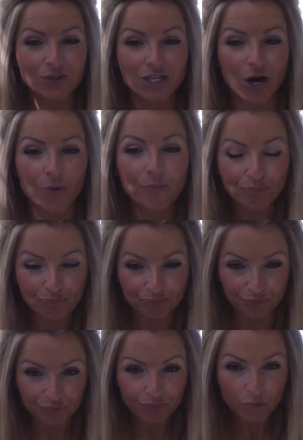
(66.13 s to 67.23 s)
So
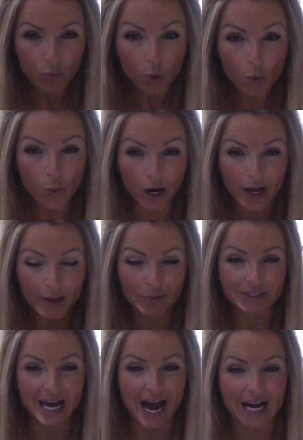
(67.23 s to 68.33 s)
we are able
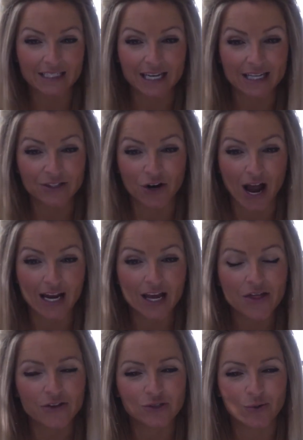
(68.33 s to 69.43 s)
to ask answer any
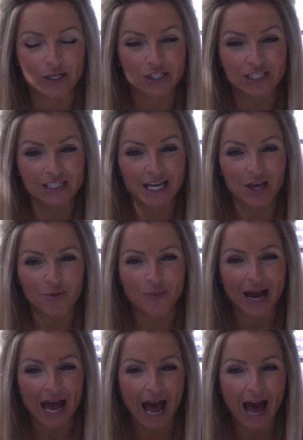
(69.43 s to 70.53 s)
of those questions that you
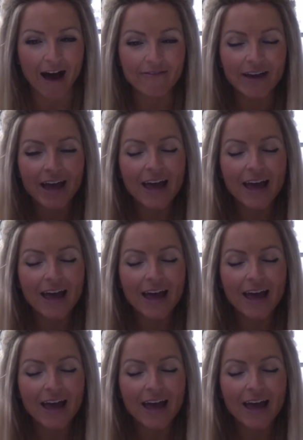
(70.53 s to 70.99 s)
might have